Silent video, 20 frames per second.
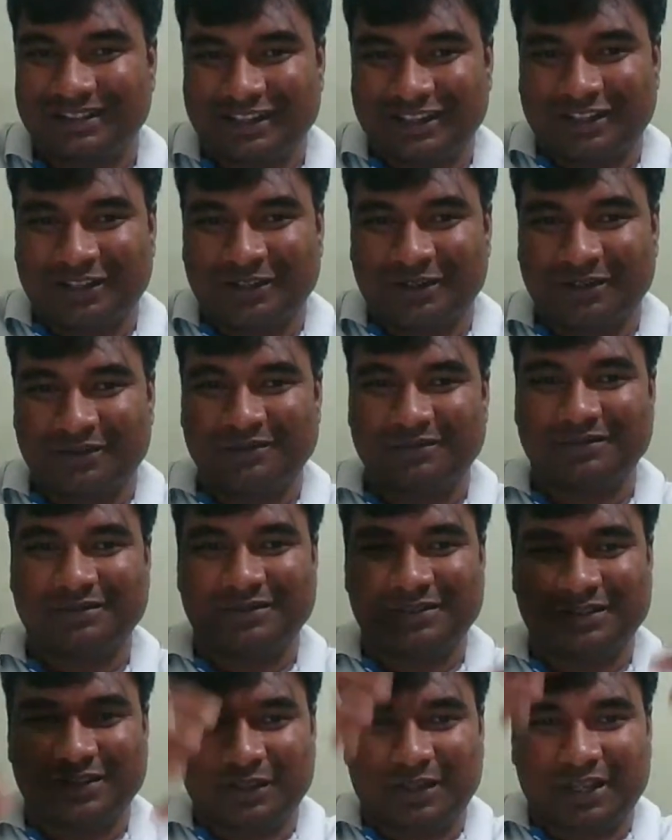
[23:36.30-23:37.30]
You know,
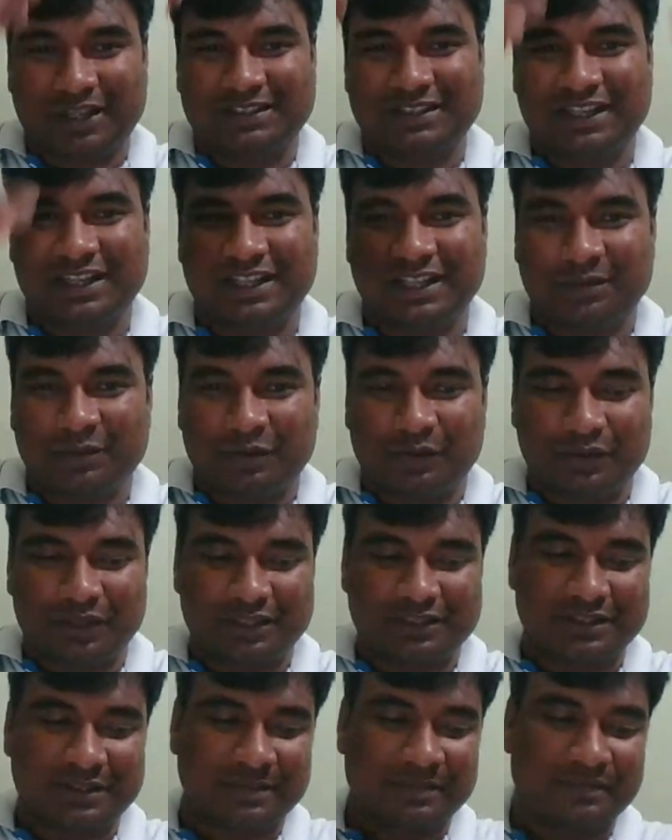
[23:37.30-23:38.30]
you can see in the
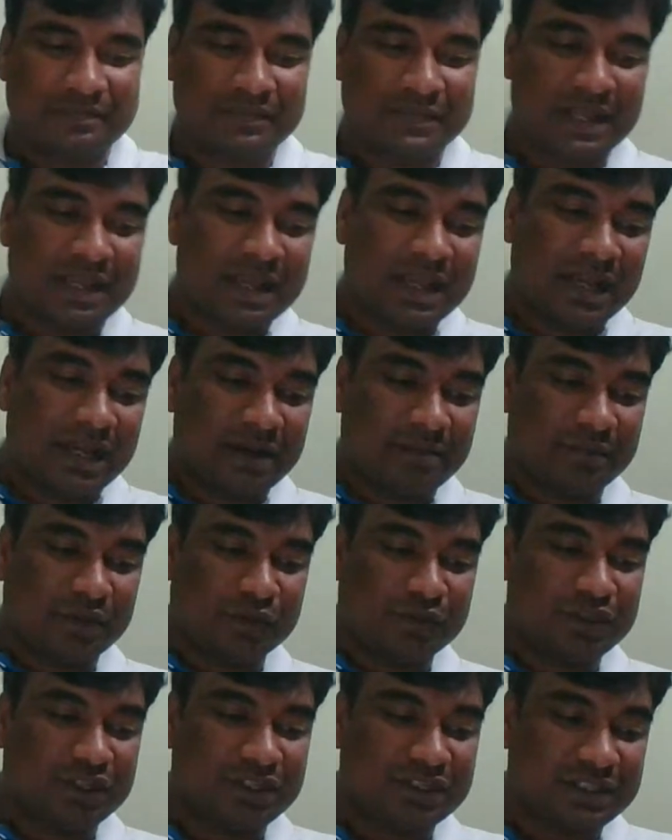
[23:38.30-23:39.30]
movies.
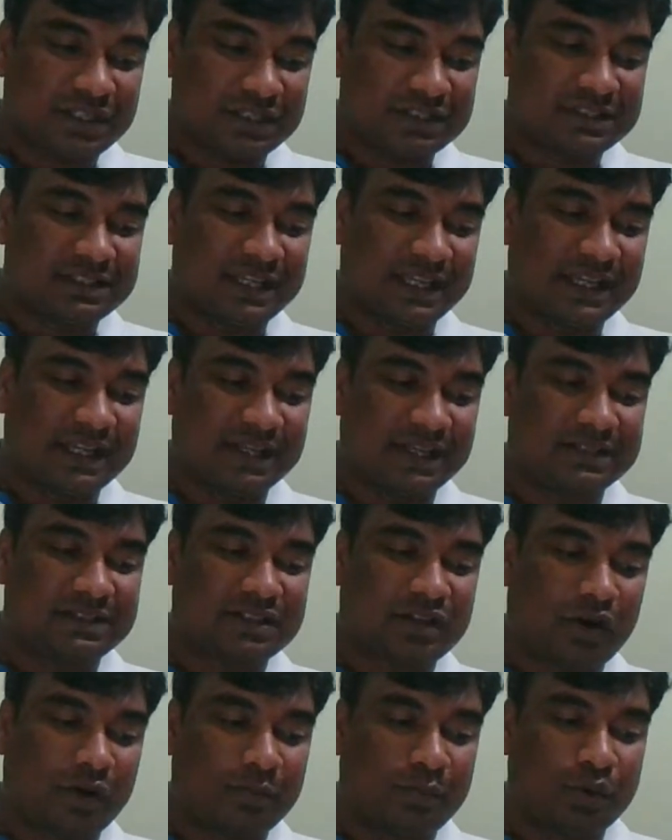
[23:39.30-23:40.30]
Musicians, singers,
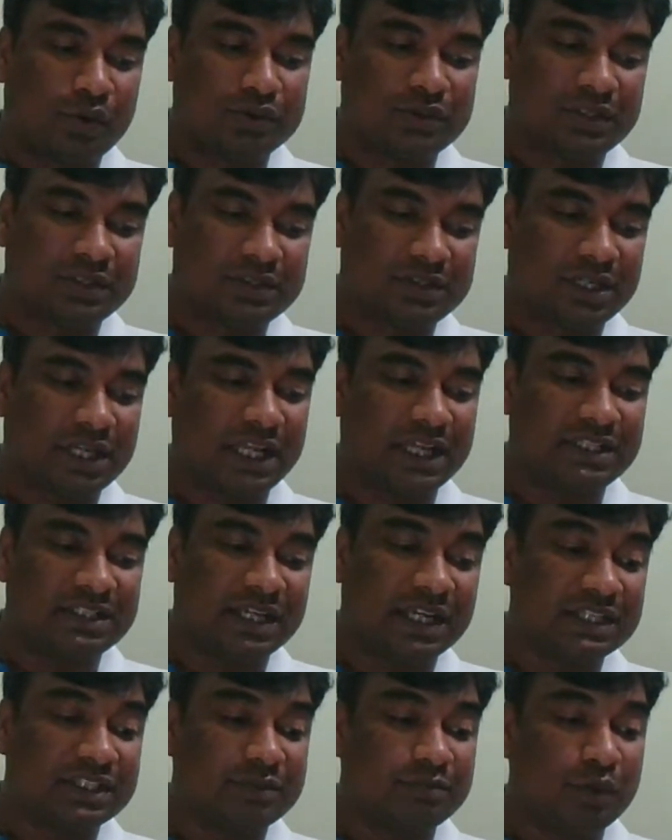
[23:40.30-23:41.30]
composers,
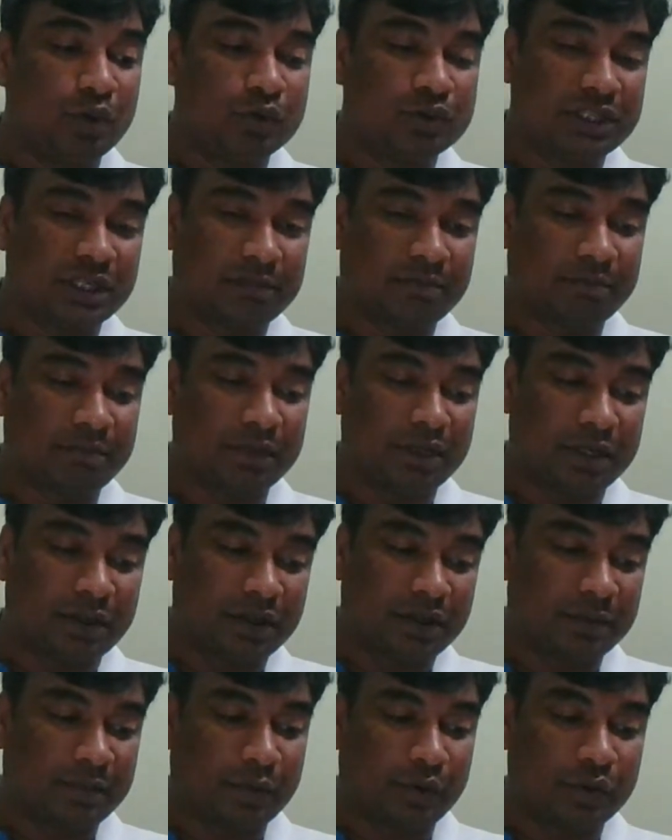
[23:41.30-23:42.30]
DJs, music
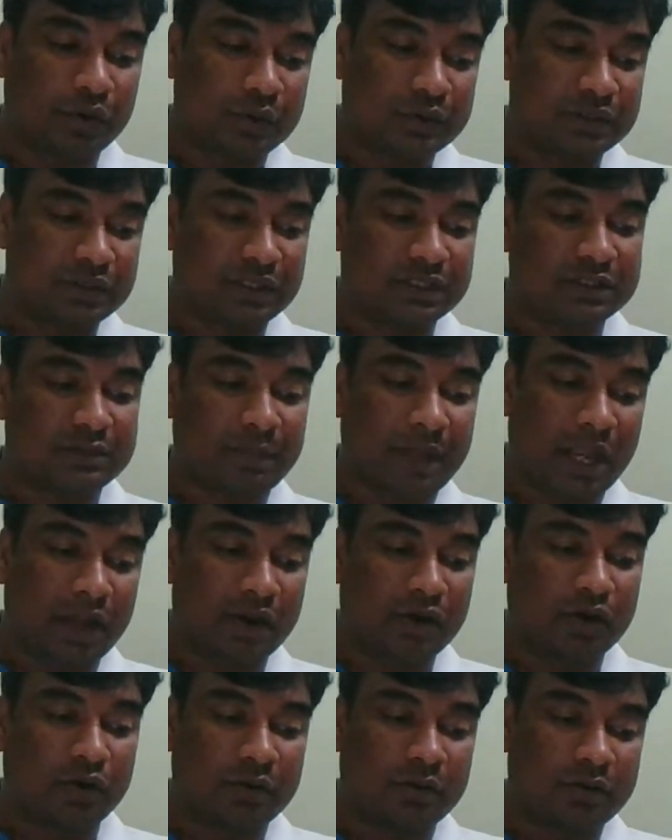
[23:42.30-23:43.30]
producers,
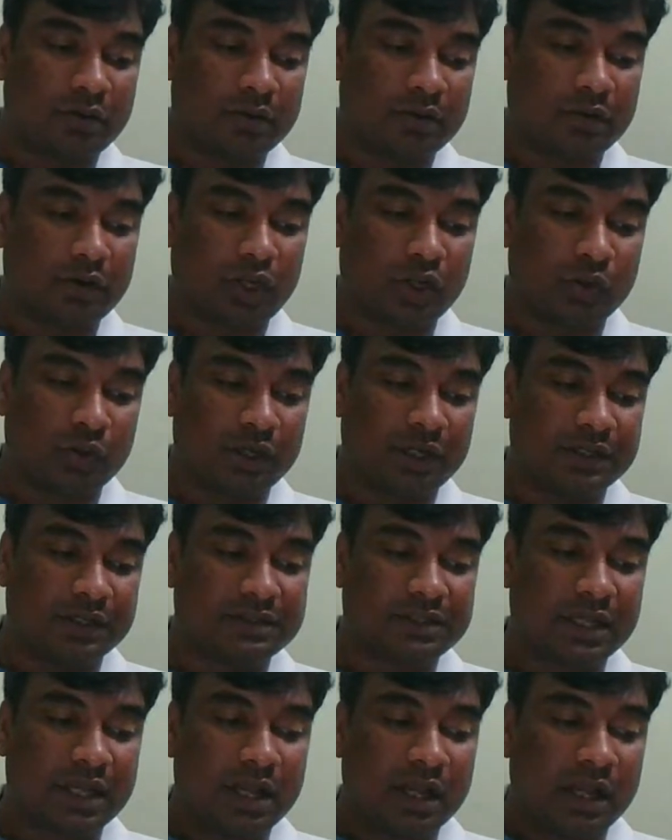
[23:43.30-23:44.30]
piano
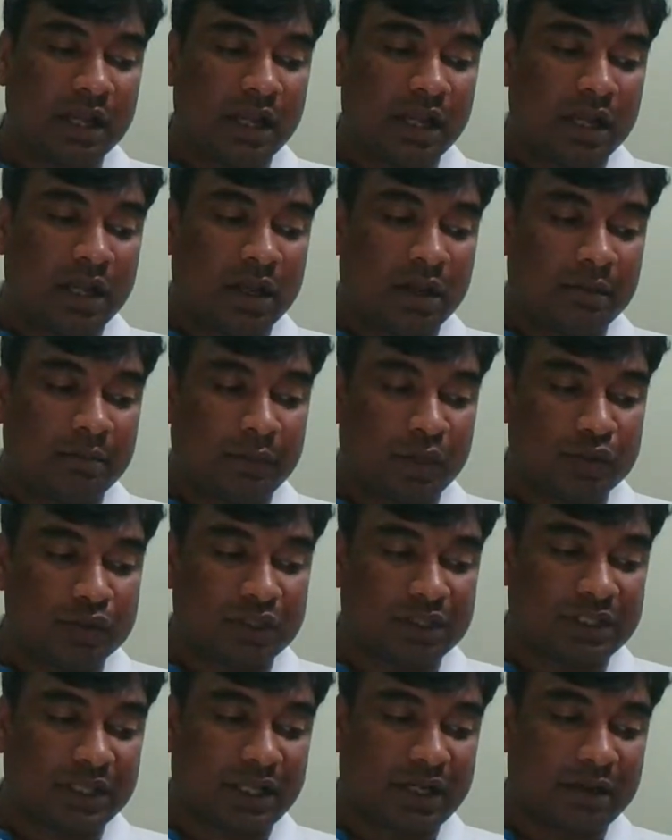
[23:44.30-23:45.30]
tuners,
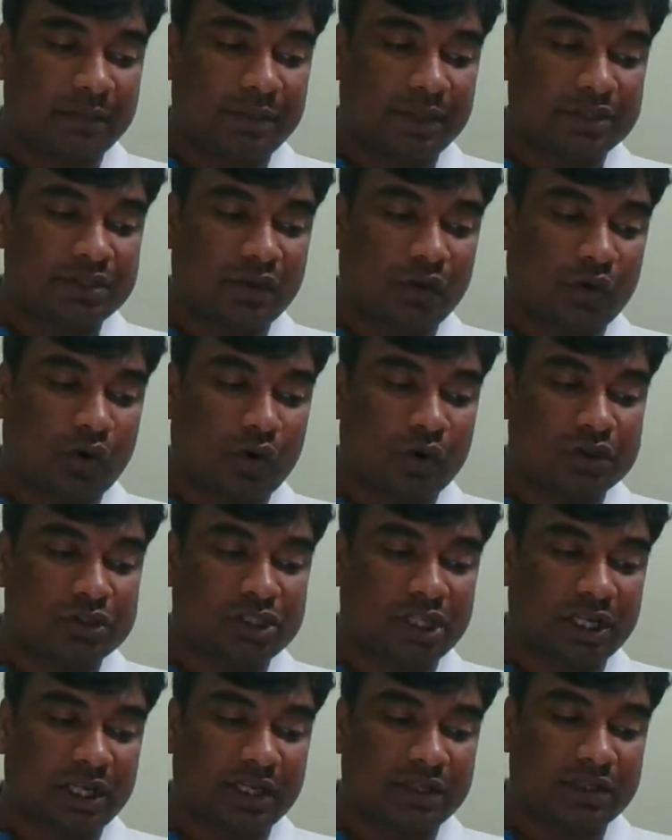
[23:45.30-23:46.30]
music therapists,
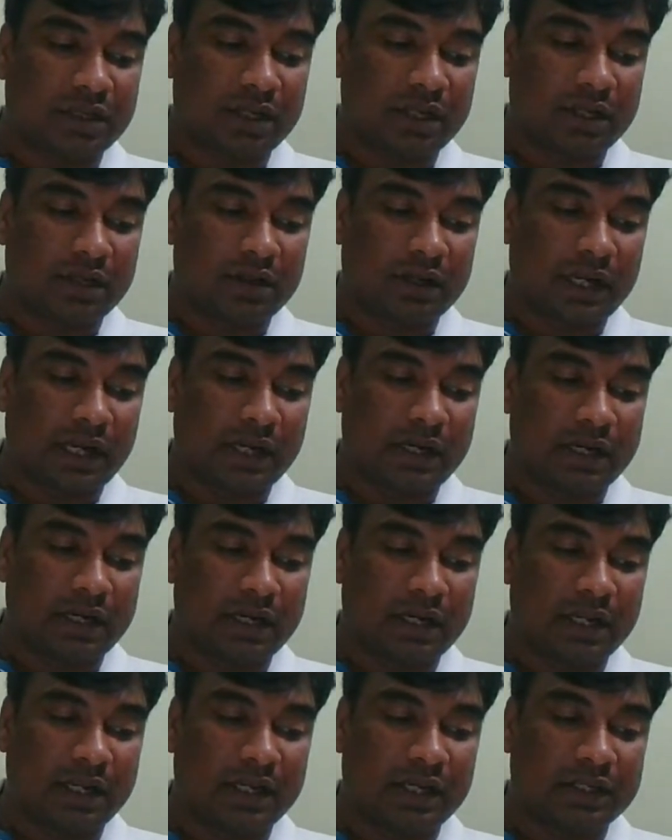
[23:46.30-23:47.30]
acoustic engineer,
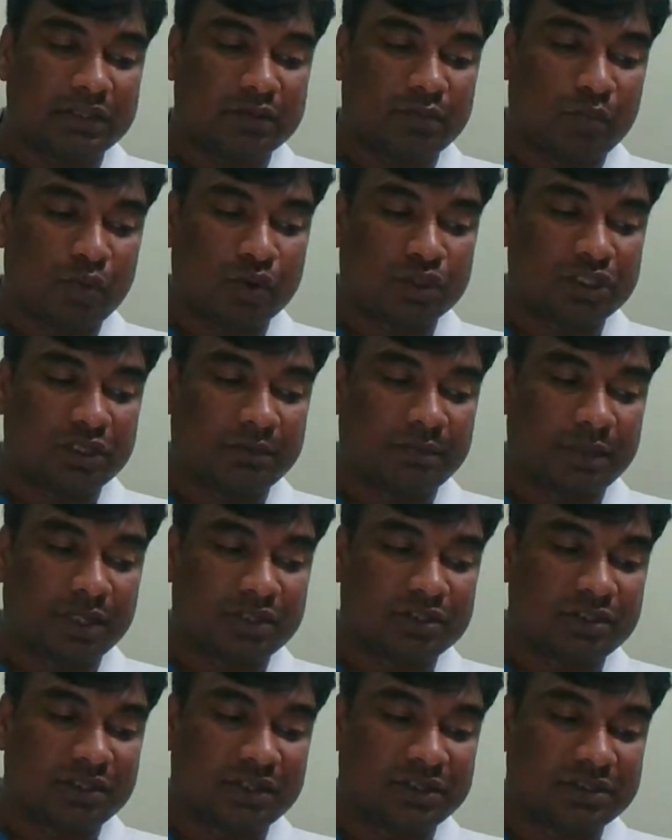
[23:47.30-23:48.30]
entertainers, motion
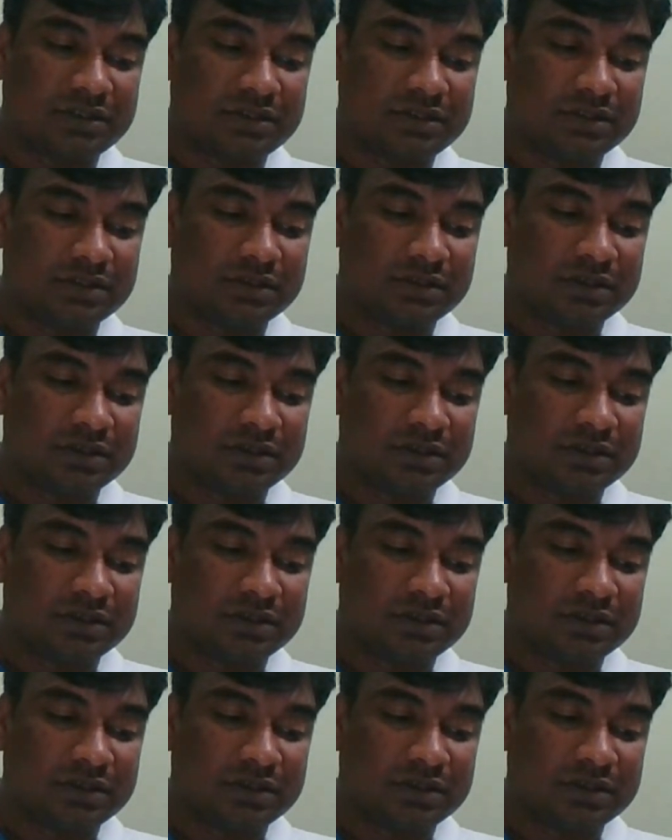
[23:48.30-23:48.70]
pictures,